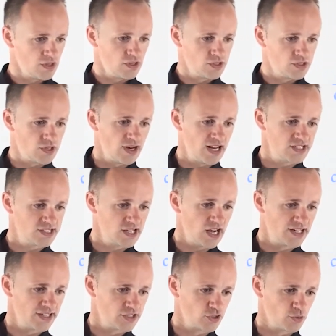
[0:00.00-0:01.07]
So let's tidy
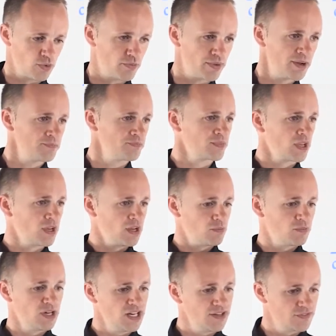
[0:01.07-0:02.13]
this up a bit. I'm
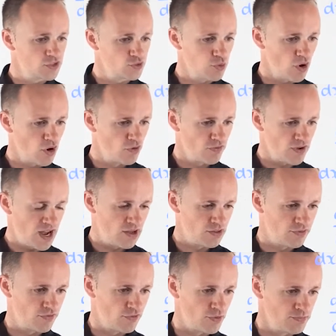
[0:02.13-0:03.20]
going to leave the 12 out the
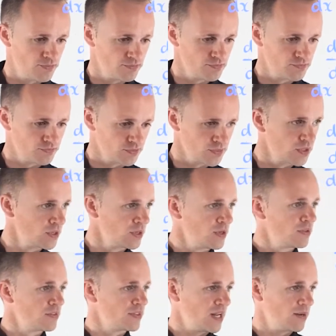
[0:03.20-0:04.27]
front.
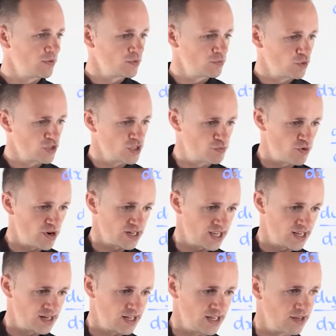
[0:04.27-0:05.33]
Then I'm going to put this bracket
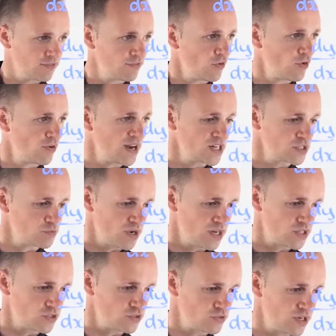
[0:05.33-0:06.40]
in here, 4x
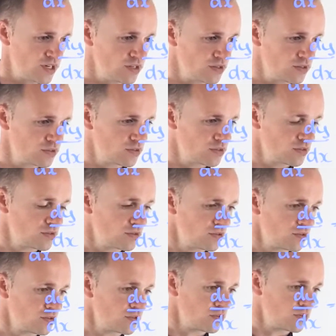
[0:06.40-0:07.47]
minus 3.
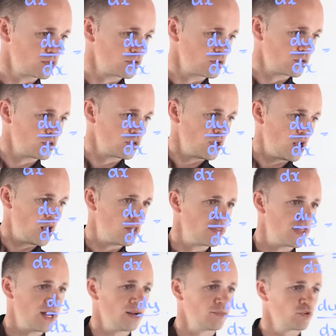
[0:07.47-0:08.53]
And
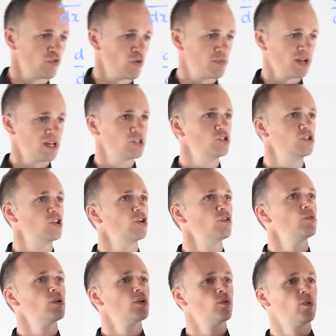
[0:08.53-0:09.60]
then I'm going to replace
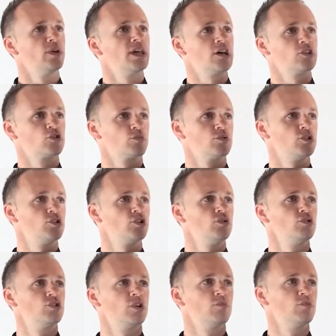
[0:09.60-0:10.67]
u with our
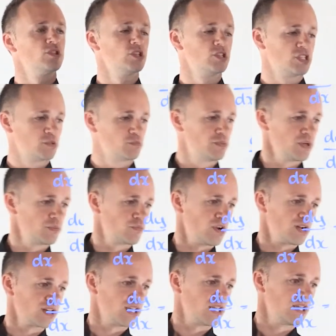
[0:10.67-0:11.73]
substitution, which is this big
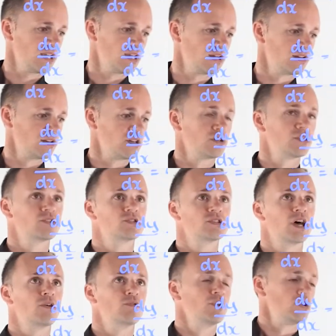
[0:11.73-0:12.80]
bracket here.
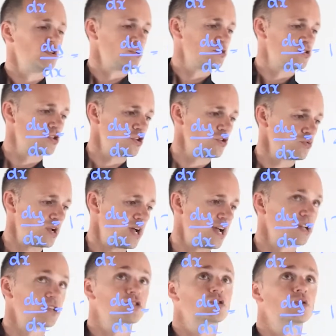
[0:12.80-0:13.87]
So
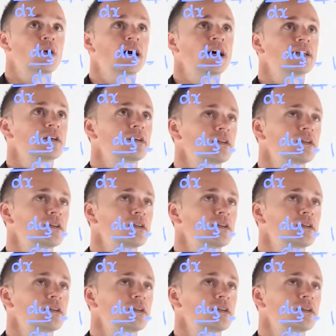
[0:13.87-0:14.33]
2x squared